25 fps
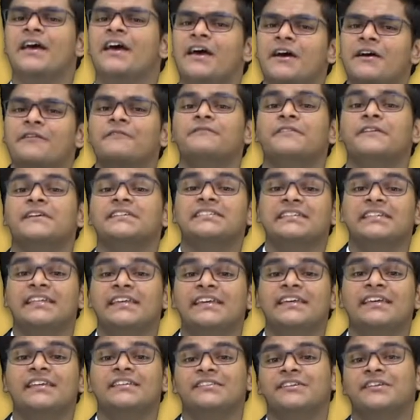
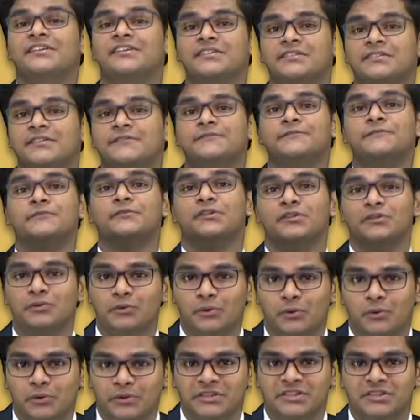Firstly, there is the full
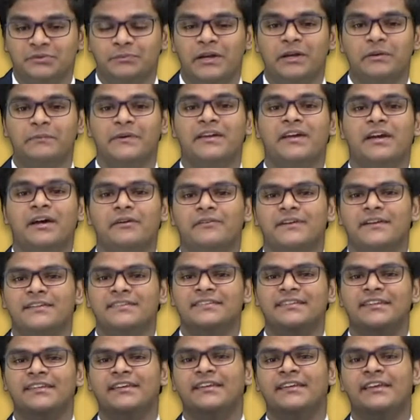course where we cover
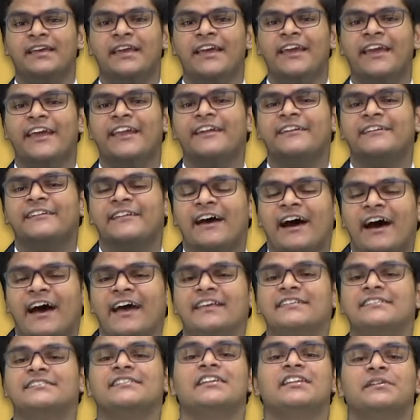the entire
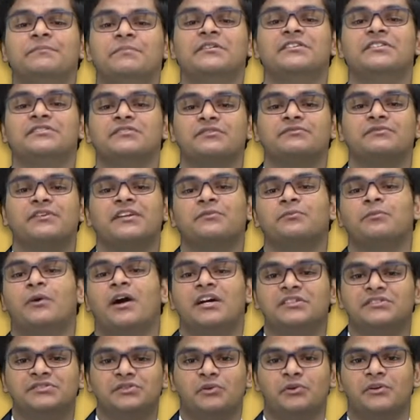syllabus of
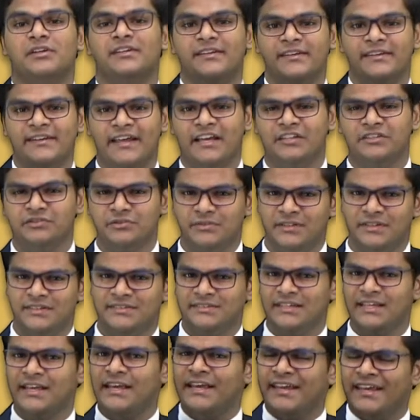Advanced Audit and Assurance
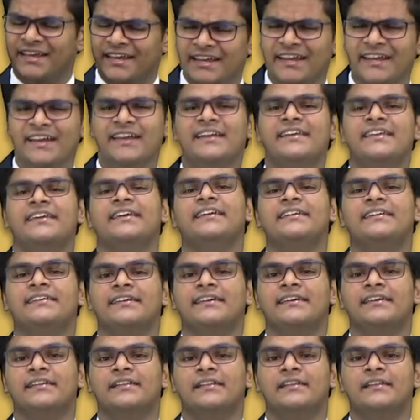in
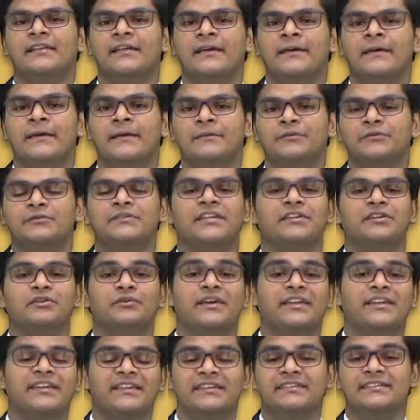detail so that you
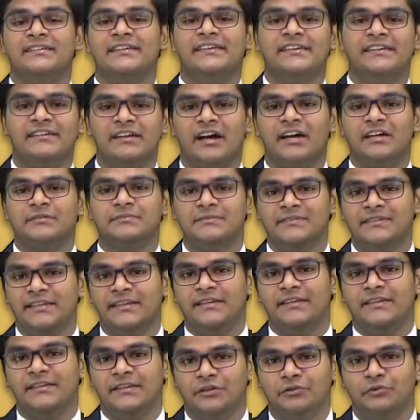can easily grasp the
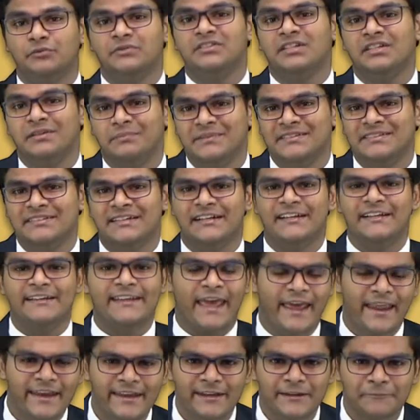syllabus
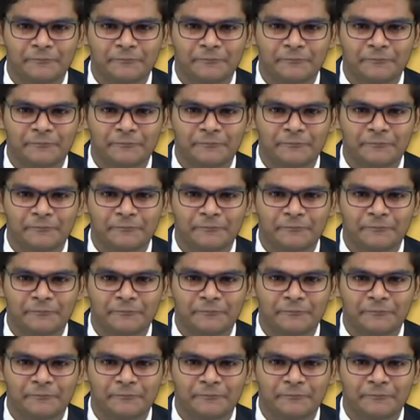content.